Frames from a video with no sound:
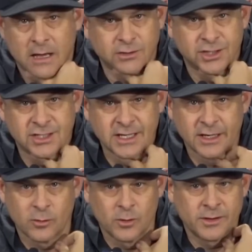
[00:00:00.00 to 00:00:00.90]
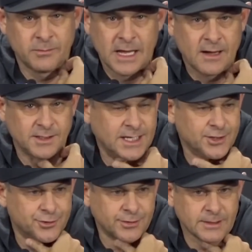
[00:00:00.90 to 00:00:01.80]
I was just in there with him now. He's
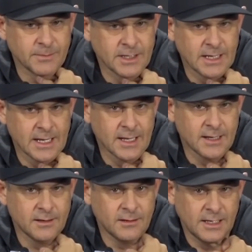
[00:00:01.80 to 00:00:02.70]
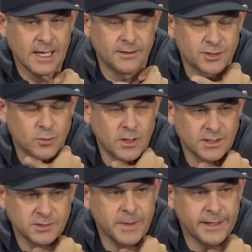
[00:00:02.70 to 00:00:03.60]
getting treatment, and yeah, the
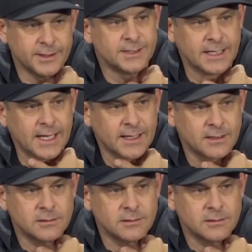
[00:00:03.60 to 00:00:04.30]
swelling's better today.